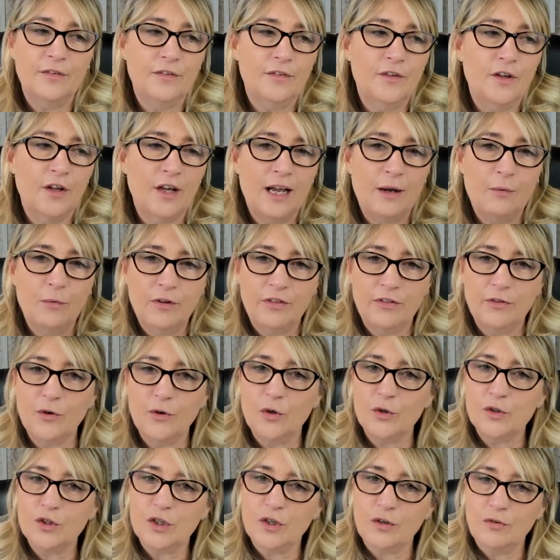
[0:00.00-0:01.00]
that our
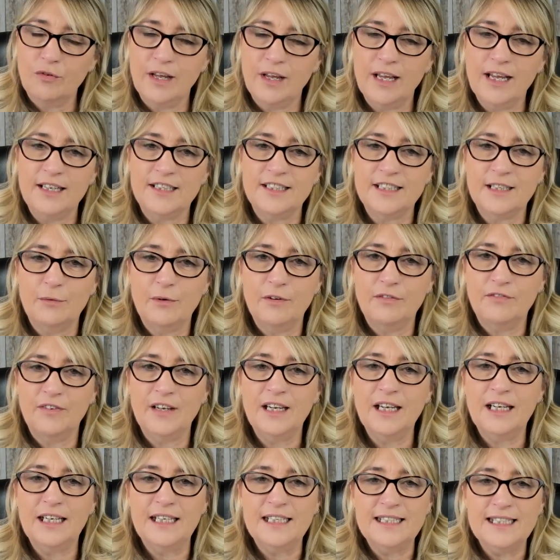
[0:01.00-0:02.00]
thoughts create our
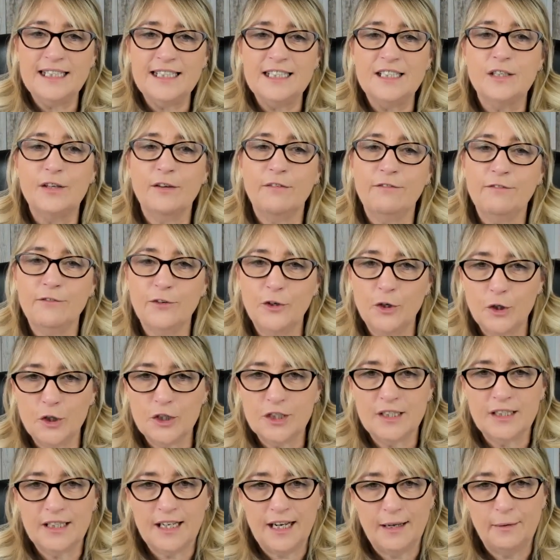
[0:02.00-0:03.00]
feelings is the
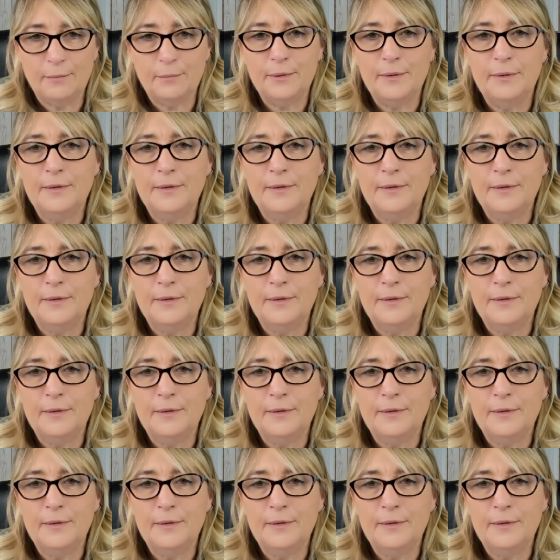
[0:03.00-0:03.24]
first step.